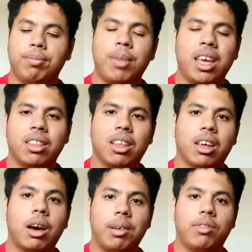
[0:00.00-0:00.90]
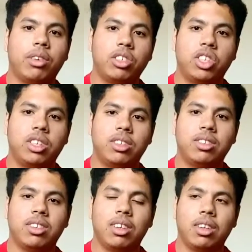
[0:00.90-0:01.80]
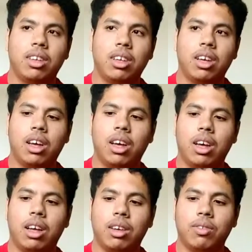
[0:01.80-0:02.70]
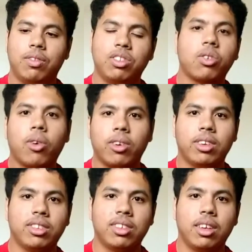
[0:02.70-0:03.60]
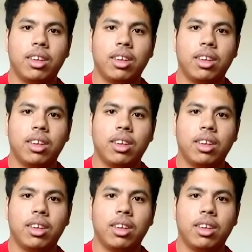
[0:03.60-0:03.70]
make the comic versions of stories